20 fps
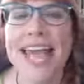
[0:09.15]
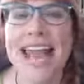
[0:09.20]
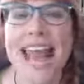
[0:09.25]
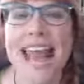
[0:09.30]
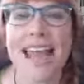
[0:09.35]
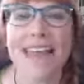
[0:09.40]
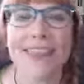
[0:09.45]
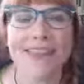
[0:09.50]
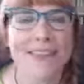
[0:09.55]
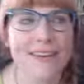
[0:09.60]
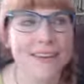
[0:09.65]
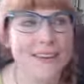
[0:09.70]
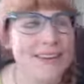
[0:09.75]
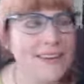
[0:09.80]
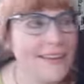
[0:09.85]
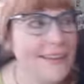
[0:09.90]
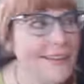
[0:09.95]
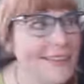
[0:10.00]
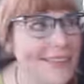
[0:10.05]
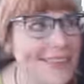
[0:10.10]
And the
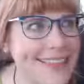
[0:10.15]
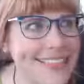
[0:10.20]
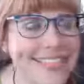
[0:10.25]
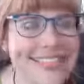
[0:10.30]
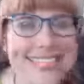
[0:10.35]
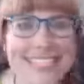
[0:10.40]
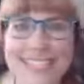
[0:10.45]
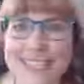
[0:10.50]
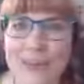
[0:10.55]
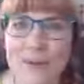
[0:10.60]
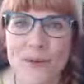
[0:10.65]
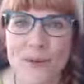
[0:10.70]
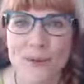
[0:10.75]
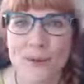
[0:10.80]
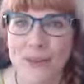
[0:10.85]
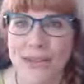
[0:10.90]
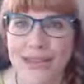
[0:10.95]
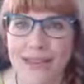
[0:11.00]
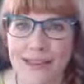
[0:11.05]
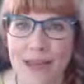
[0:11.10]
deal with
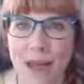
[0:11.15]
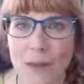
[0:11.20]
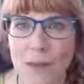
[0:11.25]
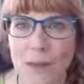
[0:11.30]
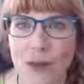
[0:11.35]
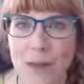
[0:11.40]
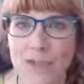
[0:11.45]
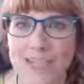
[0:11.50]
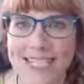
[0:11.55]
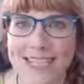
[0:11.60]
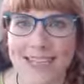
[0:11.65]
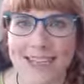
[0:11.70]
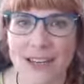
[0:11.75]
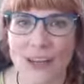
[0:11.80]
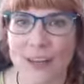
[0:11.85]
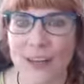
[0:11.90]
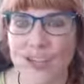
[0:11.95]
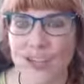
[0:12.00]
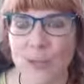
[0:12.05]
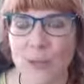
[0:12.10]
being a nonprofit
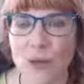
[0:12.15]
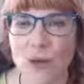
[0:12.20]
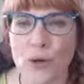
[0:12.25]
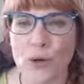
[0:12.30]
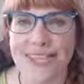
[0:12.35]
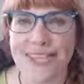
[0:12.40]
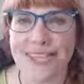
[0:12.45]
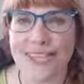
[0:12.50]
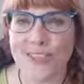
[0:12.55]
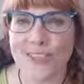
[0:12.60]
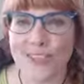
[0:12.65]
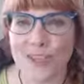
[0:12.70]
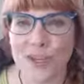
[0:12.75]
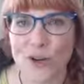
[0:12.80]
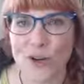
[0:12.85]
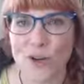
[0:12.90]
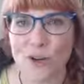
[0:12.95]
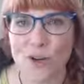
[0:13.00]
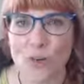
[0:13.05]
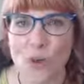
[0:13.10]
technology person is you
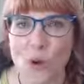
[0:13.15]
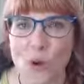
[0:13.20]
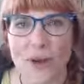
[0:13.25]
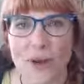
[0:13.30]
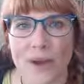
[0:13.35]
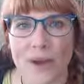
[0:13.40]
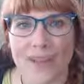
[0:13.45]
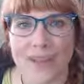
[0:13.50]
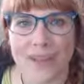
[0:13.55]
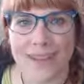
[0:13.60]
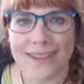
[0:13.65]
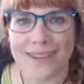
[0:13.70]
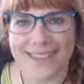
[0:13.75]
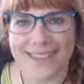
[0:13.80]
roll with it.